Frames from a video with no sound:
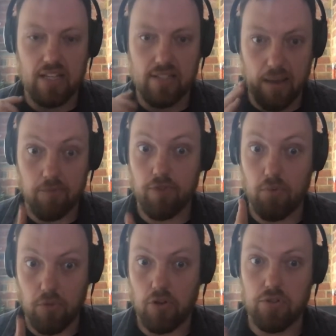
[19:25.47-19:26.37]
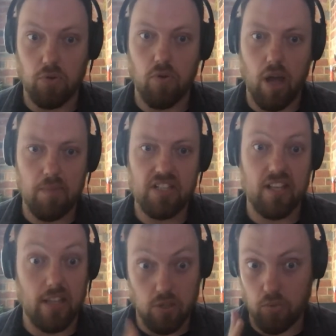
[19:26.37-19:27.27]
exempt from those
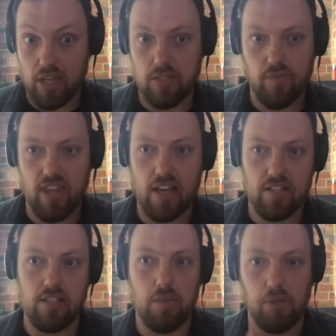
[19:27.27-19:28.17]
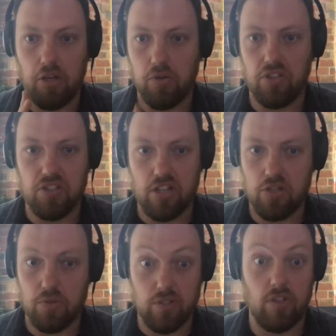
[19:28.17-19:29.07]
requirements, and there's a reason for that. It's because the political
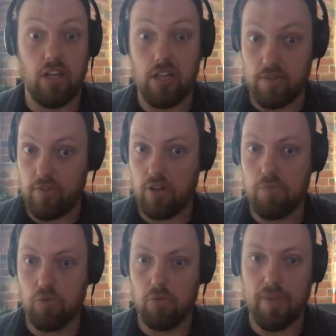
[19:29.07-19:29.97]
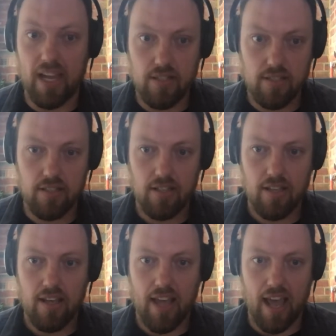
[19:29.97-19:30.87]
constituency is very broad-based,
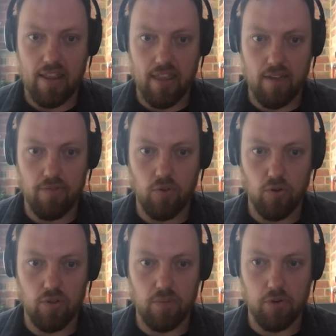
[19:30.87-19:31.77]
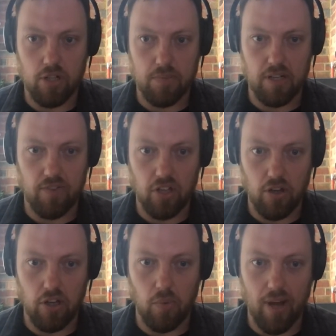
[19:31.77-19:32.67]
and therefore the prospect of it
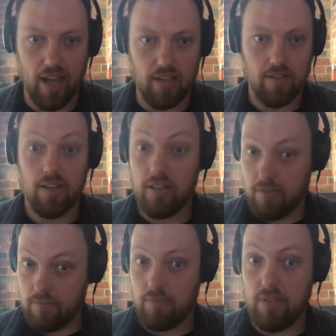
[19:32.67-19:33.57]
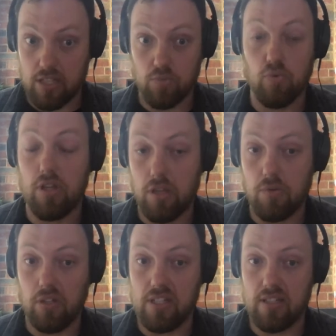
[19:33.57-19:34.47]
going away is
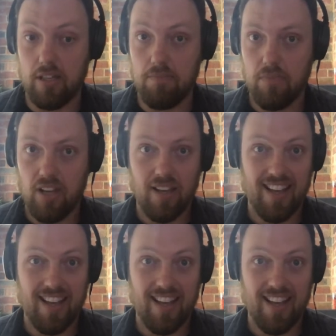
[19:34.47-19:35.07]
really, really slim.